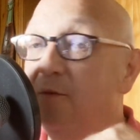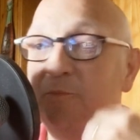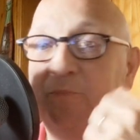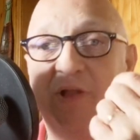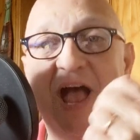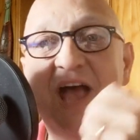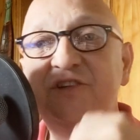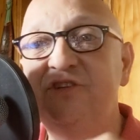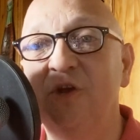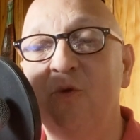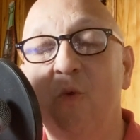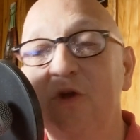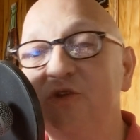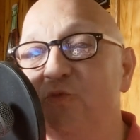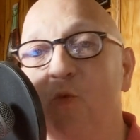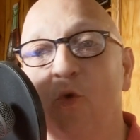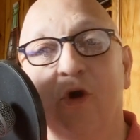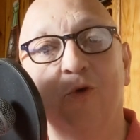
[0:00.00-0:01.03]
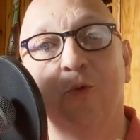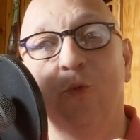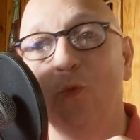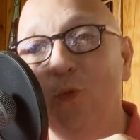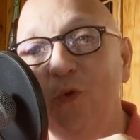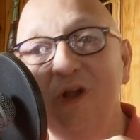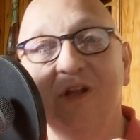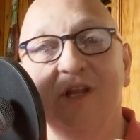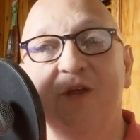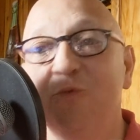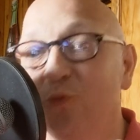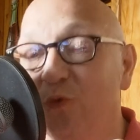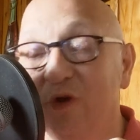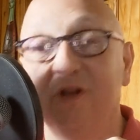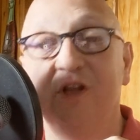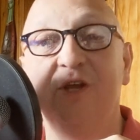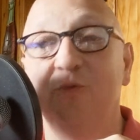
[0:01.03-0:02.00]
Plastic ones work really,
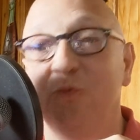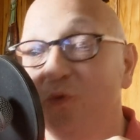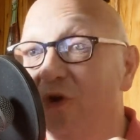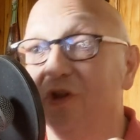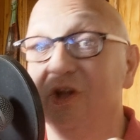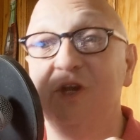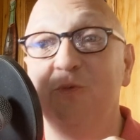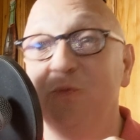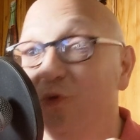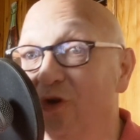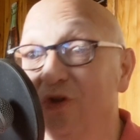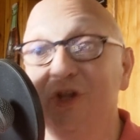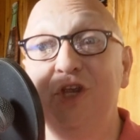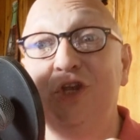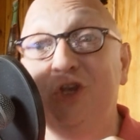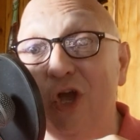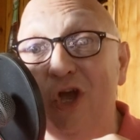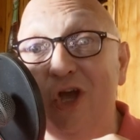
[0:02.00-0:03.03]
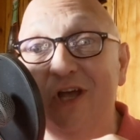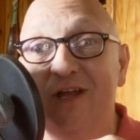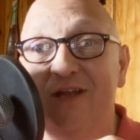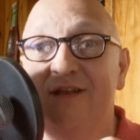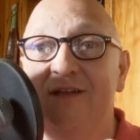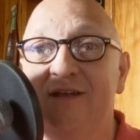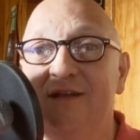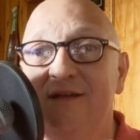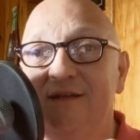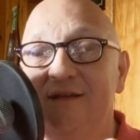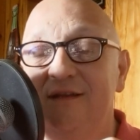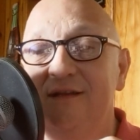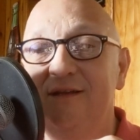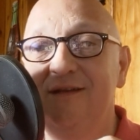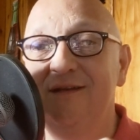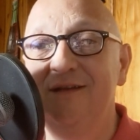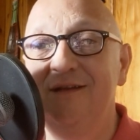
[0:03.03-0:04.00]
really, really, really good.
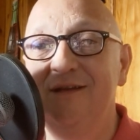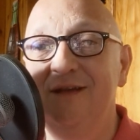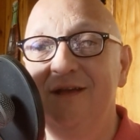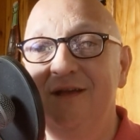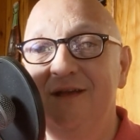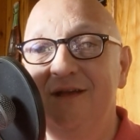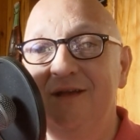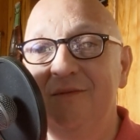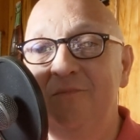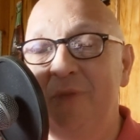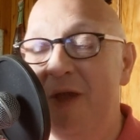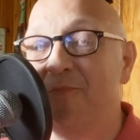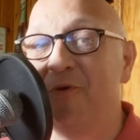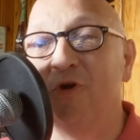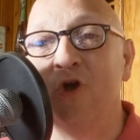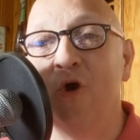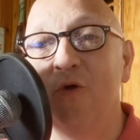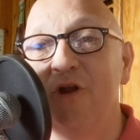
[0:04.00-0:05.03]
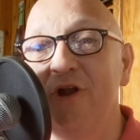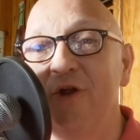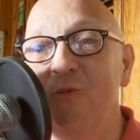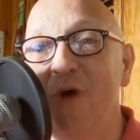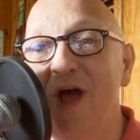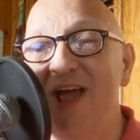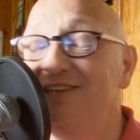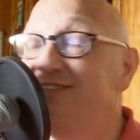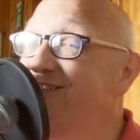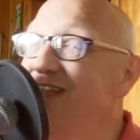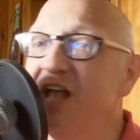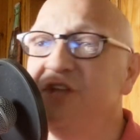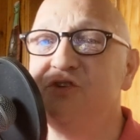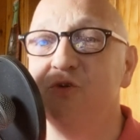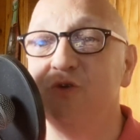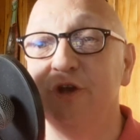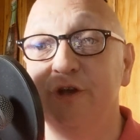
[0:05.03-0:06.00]
Paper coated in wax,
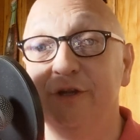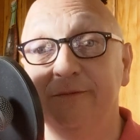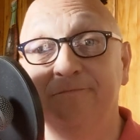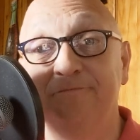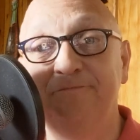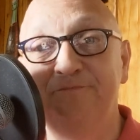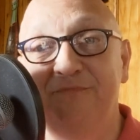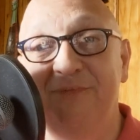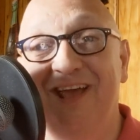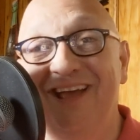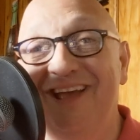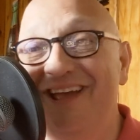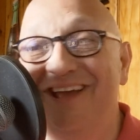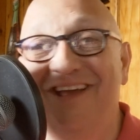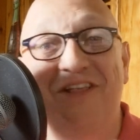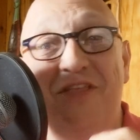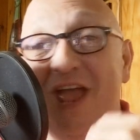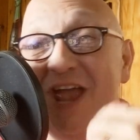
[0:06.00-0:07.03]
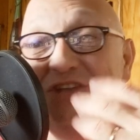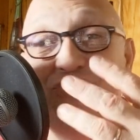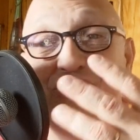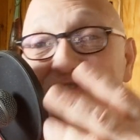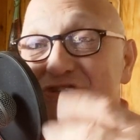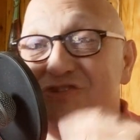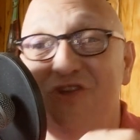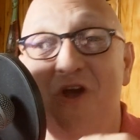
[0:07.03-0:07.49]
not so good. They just